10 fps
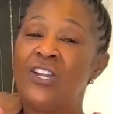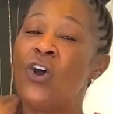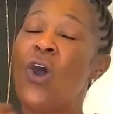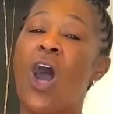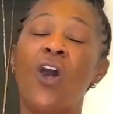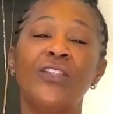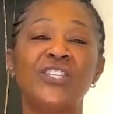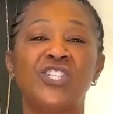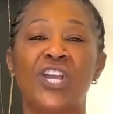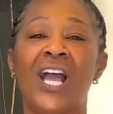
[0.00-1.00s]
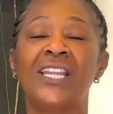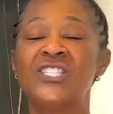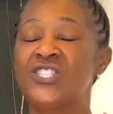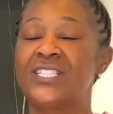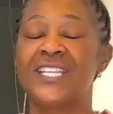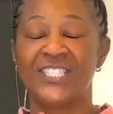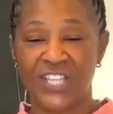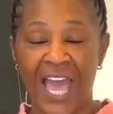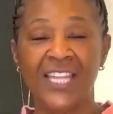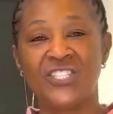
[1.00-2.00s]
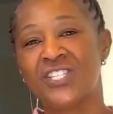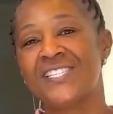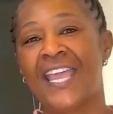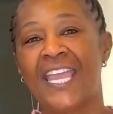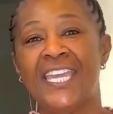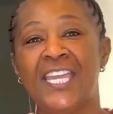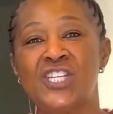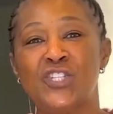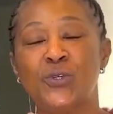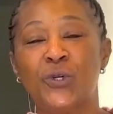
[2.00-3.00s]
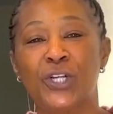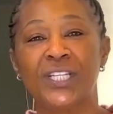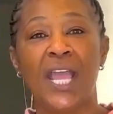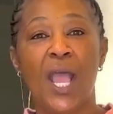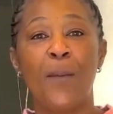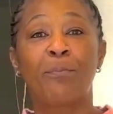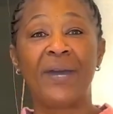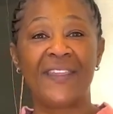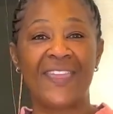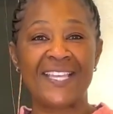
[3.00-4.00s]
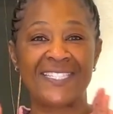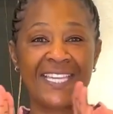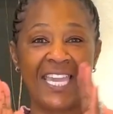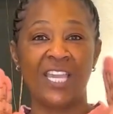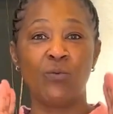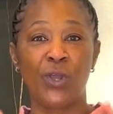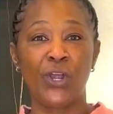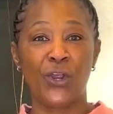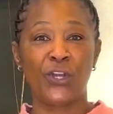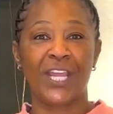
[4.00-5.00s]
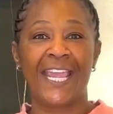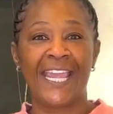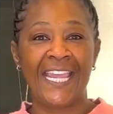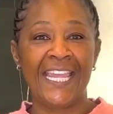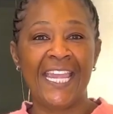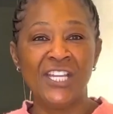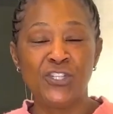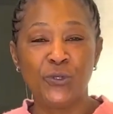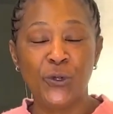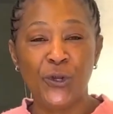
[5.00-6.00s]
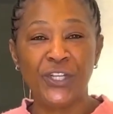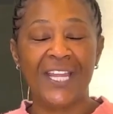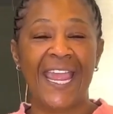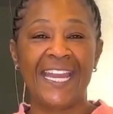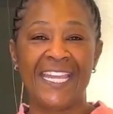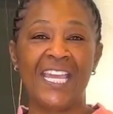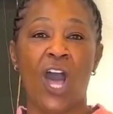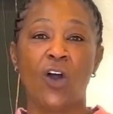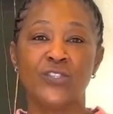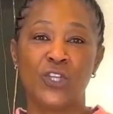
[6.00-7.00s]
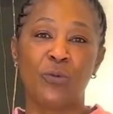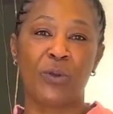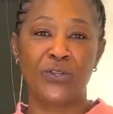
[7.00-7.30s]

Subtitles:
know all the challenges that he endured, but that's the key word. He endured and he also